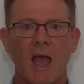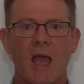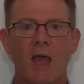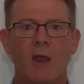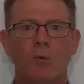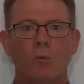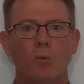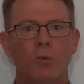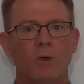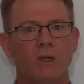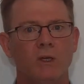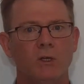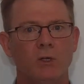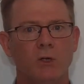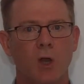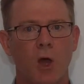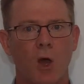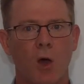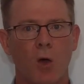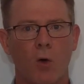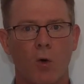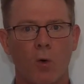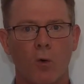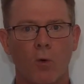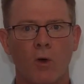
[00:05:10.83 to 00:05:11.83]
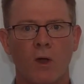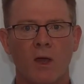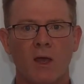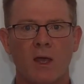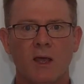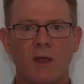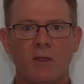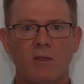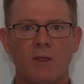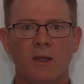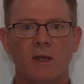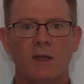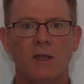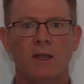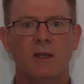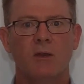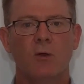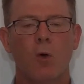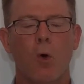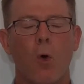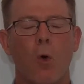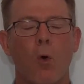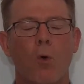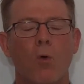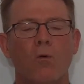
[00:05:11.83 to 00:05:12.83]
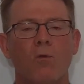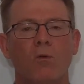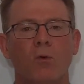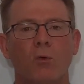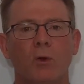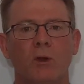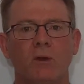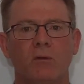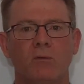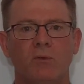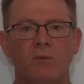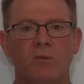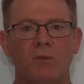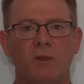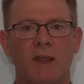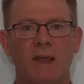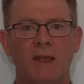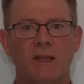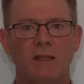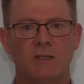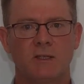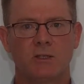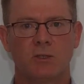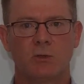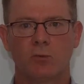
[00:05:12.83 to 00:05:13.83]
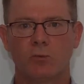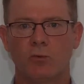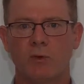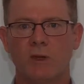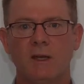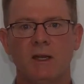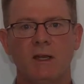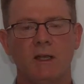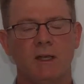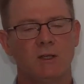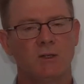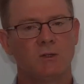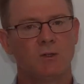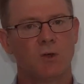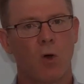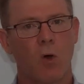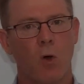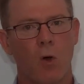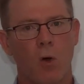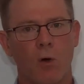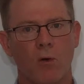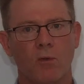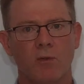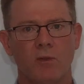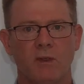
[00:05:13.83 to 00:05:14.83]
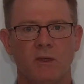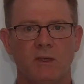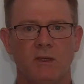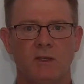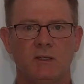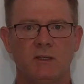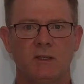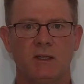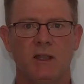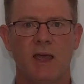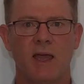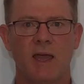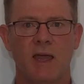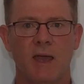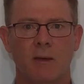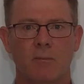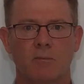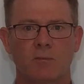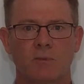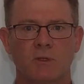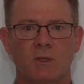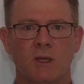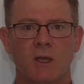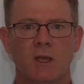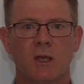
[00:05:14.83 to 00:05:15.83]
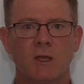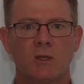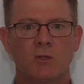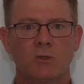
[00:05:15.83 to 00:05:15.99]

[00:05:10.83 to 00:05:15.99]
And we know that it overinflates the readings on these lamps.